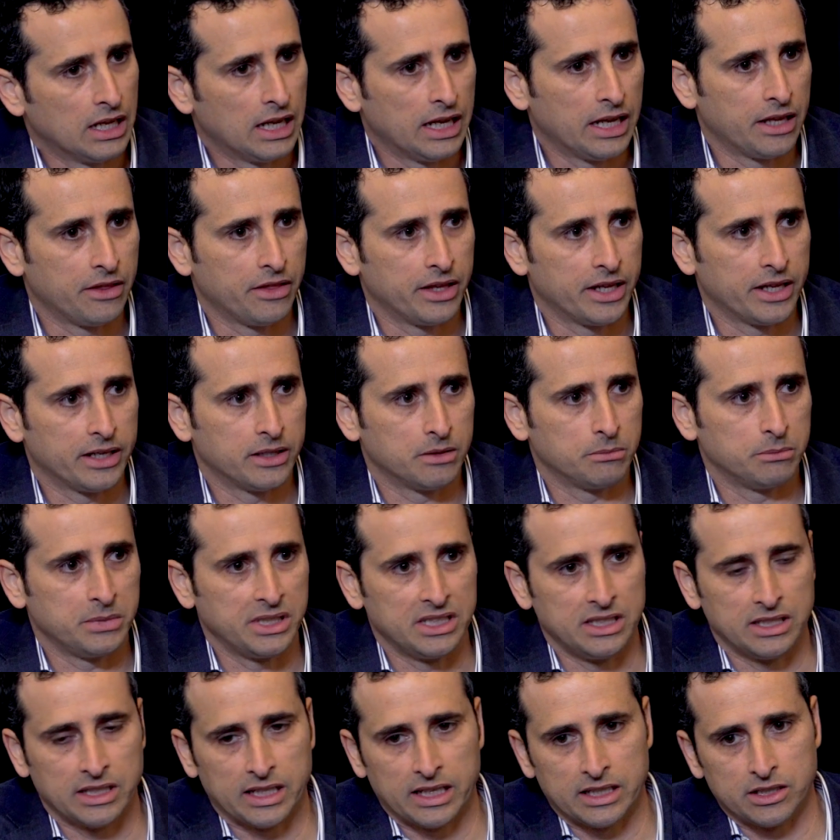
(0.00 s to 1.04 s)
and then a
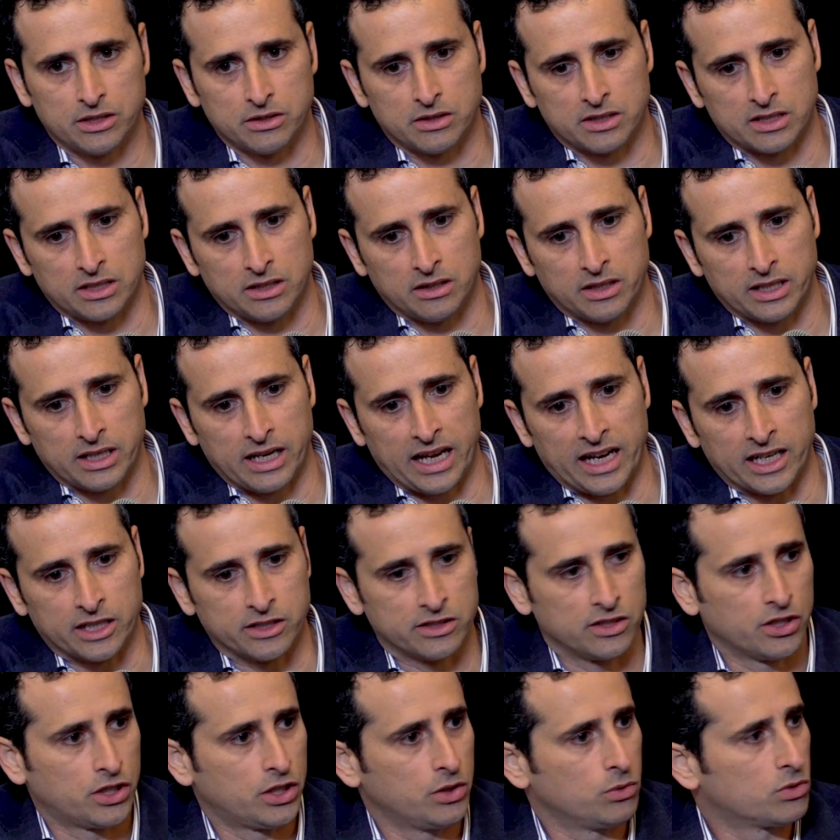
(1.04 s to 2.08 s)
media agency that
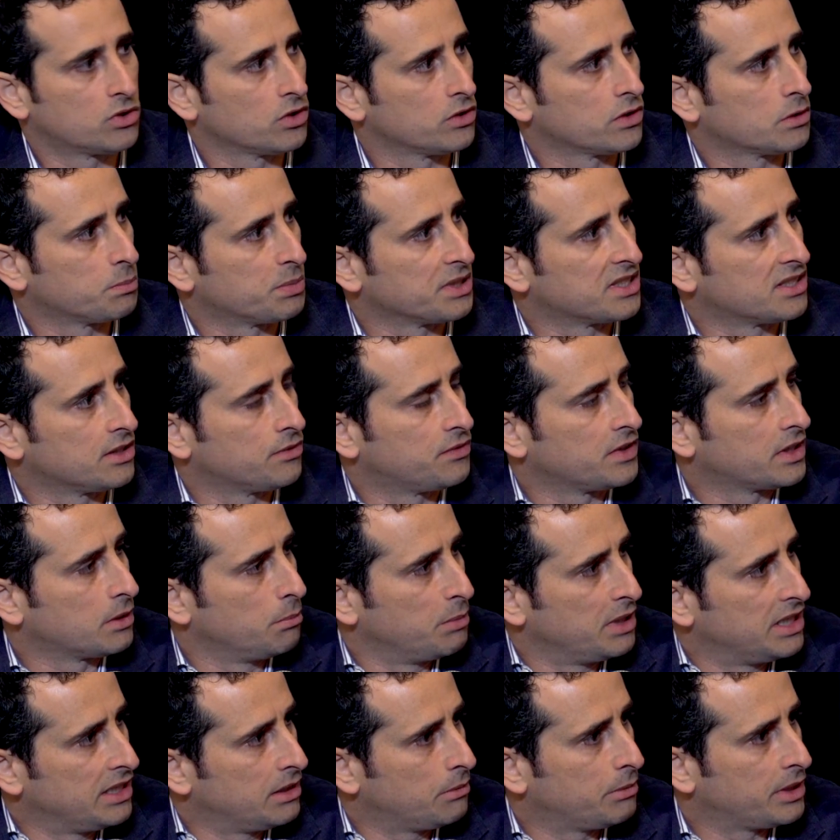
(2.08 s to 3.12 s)
executes on specific
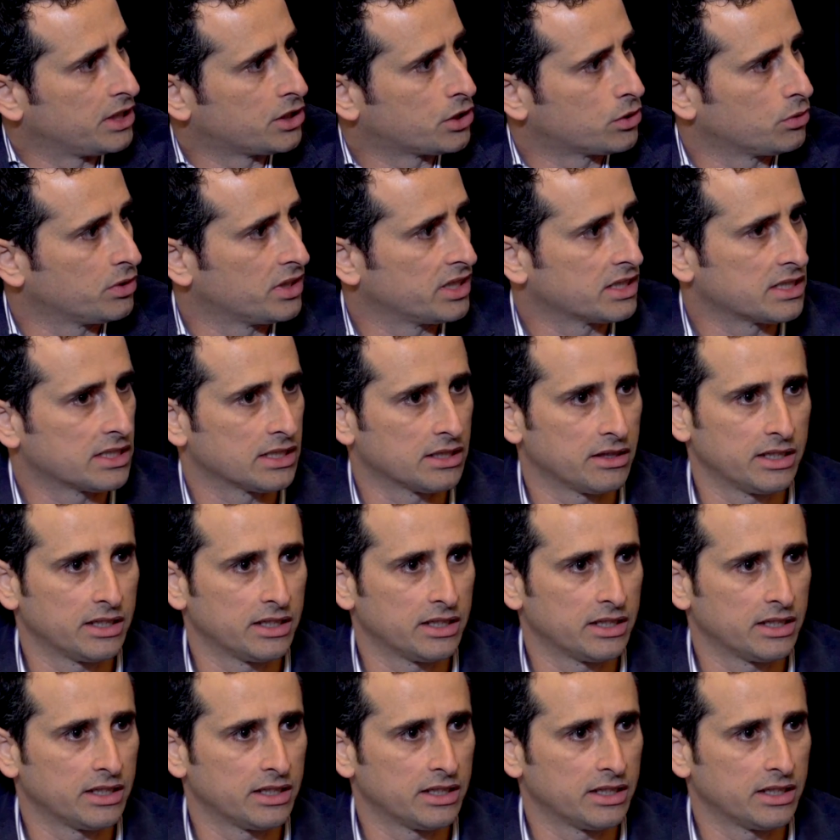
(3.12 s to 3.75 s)
media metrics,